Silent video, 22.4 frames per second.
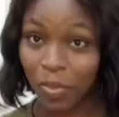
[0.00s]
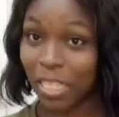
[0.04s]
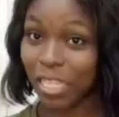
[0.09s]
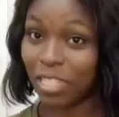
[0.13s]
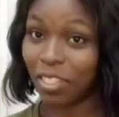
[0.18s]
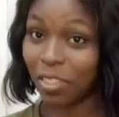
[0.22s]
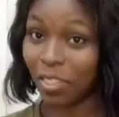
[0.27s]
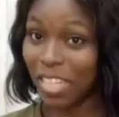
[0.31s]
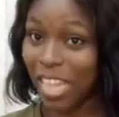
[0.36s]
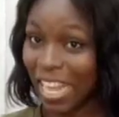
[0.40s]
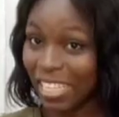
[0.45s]

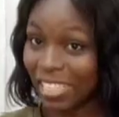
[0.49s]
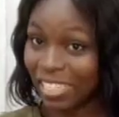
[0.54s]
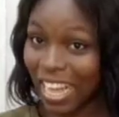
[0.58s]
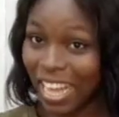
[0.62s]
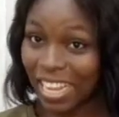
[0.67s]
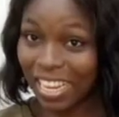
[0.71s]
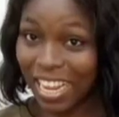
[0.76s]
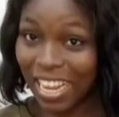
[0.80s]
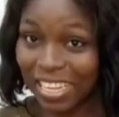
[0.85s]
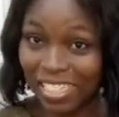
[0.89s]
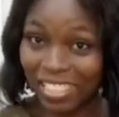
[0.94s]
So that's the
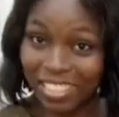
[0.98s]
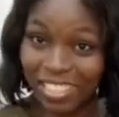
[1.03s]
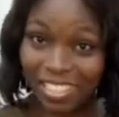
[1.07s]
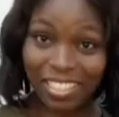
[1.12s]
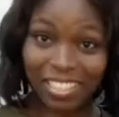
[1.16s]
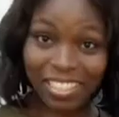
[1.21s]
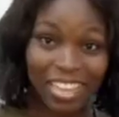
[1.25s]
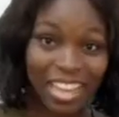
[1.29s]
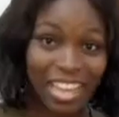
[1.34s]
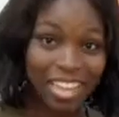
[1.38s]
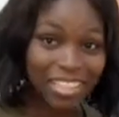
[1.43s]

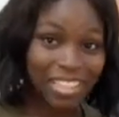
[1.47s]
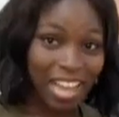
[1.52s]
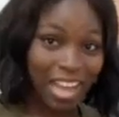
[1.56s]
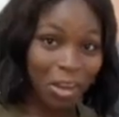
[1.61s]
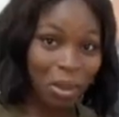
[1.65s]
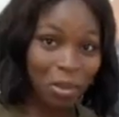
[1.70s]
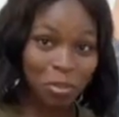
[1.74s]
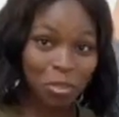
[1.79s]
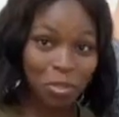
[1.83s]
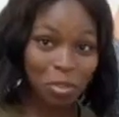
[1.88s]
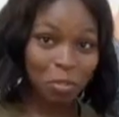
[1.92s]
analysis that
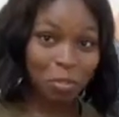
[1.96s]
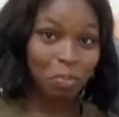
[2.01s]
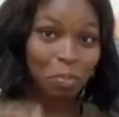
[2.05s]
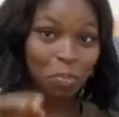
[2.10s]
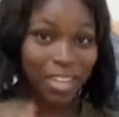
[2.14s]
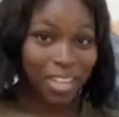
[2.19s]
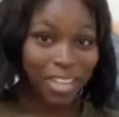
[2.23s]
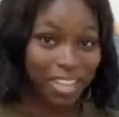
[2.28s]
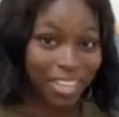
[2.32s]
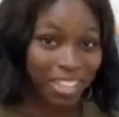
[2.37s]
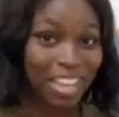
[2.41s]
comes to
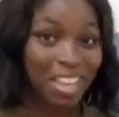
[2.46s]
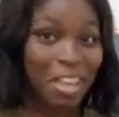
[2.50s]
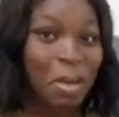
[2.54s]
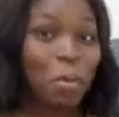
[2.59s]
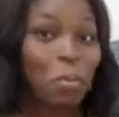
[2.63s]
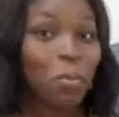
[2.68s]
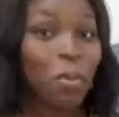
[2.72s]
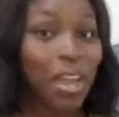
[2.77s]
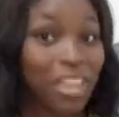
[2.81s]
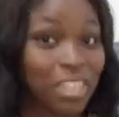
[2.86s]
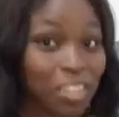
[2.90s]
play
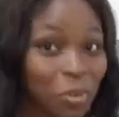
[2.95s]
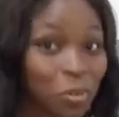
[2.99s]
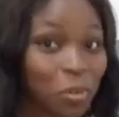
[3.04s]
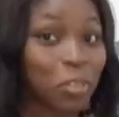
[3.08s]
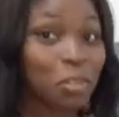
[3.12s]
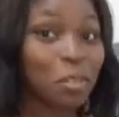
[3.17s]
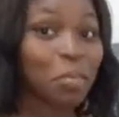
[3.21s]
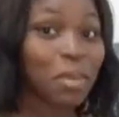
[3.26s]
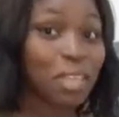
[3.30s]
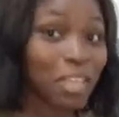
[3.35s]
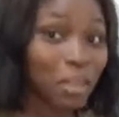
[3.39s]
when you
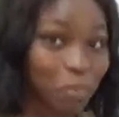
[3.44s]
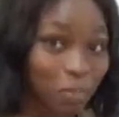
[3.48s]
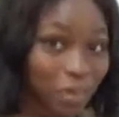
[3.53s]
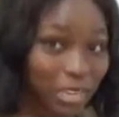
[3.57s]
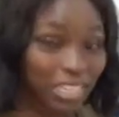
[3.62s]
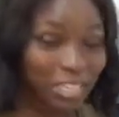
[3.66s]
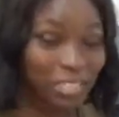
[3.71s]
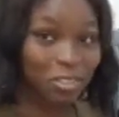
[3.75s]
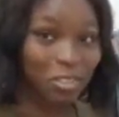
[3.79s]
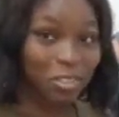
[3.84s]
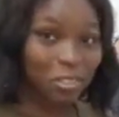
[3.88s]
want to make a
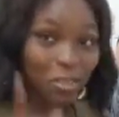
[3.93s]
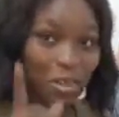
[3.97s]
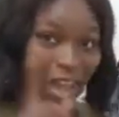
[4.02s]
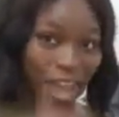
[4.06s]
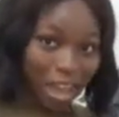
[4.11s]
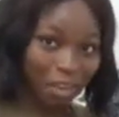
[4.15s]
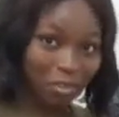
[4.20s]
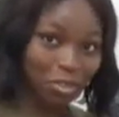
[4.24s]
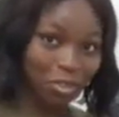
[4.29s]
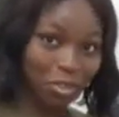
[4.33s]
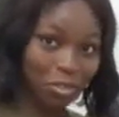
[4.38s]
playsuit. You
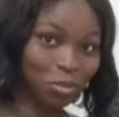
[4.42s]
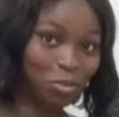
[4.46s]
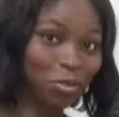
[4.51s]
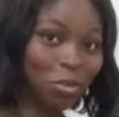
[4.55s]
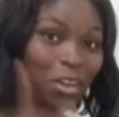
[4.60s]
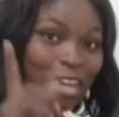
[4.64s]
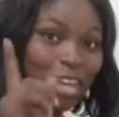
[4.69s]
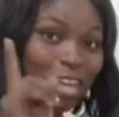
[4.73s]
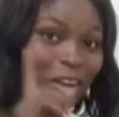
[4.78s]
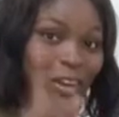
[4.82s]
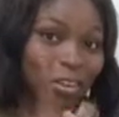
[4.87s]
have to
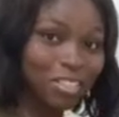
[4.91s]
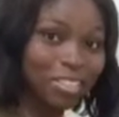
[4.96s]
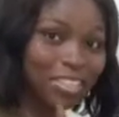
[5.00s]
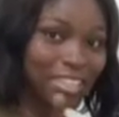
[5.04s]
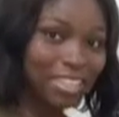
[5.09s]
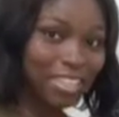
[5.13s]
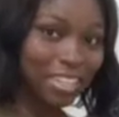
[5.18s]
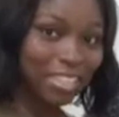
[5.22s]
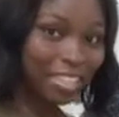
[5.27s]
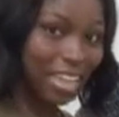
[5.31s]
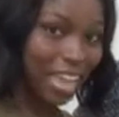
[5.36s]

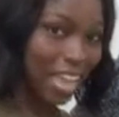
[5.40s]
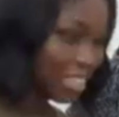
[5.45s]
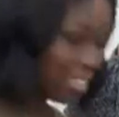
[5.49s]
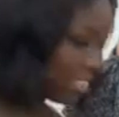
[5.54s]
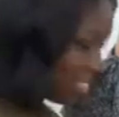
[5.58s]
consider that.